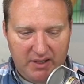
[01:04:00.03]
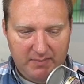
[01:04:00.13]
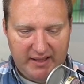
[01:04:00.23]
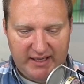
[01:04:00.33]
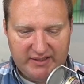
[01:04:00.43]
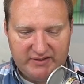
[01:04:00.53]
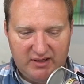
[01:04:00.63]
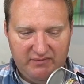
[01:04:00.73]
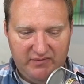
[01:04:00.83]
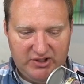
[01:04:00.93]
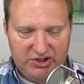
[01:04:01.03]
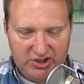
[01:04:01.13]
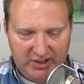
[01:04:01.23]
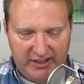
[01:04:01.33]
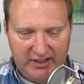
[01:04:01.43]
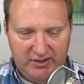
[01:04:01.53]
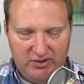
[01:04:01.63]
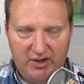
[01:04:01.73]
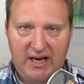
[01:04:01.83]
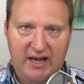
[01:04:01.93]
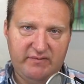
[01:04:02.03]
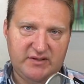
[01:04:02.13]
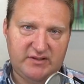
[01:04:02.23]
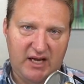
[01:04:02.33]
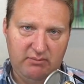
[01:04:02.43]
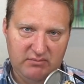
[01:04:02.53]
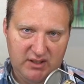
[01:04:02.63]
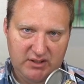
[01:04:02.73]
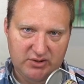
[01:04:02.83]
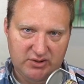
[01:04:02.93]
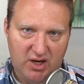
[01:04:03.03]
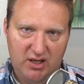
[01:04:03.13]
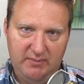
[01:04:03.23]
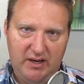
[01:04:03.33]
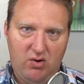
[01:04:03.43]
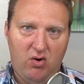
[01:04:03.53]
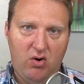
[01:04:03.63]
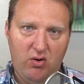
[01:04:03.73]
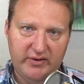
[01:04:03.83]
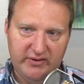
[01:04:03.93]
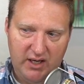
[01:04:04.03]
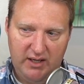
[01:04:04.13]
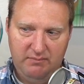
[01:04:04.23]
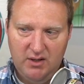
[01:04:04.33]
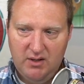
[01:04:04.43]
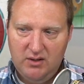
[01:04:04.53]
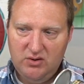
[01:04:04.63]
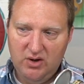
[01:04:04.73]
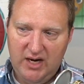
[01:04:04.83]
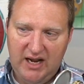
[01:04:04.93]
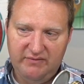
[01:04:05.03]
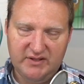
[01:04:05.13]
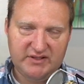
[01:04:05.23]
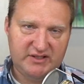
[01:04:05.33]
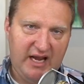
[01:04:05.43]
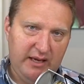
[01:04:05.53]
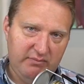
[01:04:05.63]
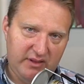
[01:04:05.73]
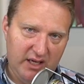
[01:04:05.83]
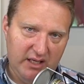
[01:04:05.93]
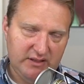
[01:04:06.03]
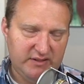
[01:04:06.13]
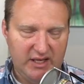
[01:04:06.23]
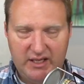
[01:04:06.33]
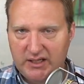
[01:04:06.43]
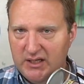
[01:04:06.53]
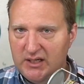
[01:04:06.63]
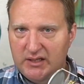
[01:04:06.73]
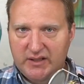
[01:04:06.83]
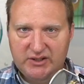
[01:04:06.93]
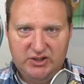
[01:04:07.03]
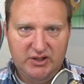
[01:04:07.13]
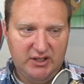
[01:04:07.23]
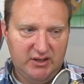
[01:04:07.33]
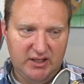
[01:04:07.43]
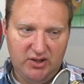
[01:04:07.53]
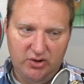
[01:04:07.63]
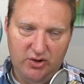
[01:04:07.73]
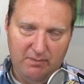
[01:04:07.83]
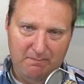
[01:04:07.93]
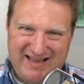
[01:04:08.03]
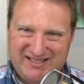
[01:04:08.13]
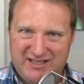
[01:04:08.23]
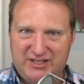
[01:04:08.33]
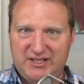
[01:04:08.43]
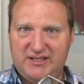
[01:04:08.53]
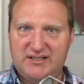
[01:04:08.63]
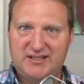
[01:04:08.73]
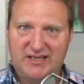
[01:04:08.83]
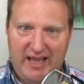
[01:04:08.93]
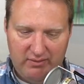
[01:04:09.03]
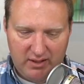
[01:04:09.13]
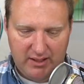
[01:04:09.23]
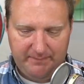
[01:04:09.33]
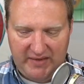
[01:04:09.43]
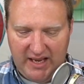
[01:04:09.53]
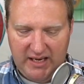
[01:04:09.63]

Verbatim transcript: I mean by that is eventually you're going to have the same things you're talking about all the time. You're going to have the same things that that that, that are your messages, etc.